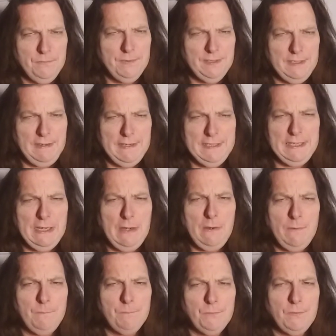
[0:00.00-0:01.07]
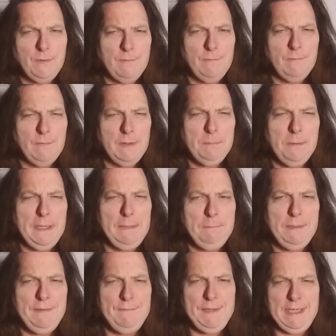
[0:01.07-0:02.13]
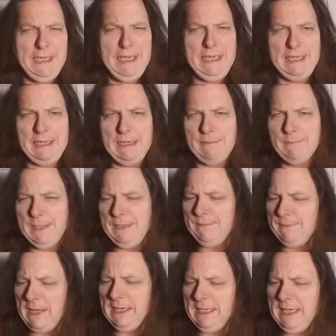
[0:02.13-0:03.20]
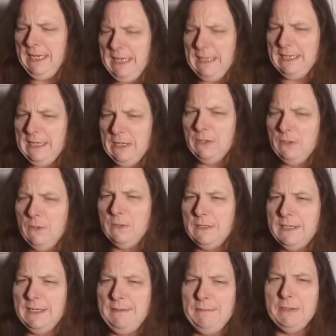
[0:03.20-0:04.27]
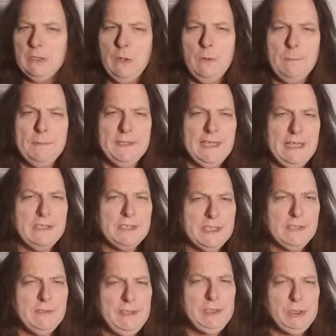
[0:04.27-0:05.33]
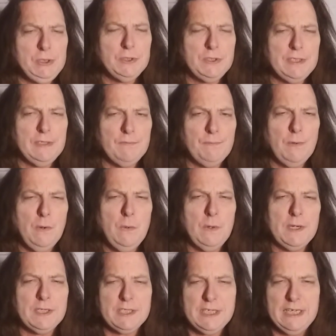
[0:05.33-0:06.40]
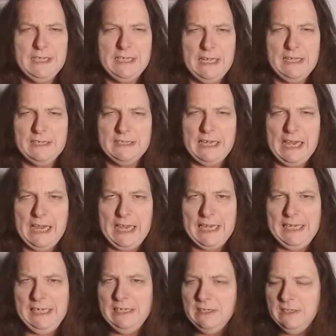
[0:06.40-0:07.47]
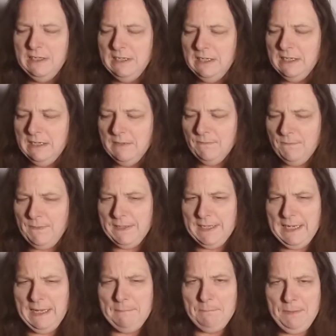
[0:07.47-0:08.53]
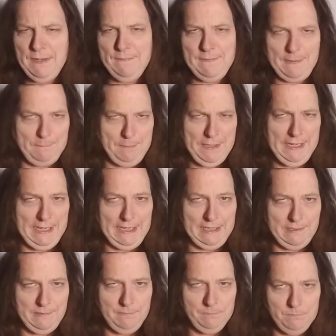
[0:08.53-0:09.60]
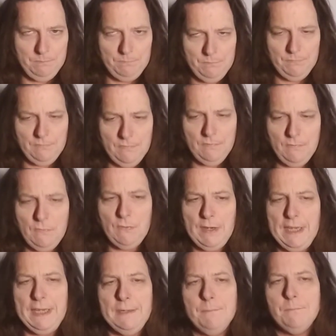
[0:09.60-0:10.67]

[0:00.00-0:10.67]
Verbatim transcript: right now, we're playing PvE, and we if I can't get her to even go up against the creatures in the forest and not die, forget PvP. Right.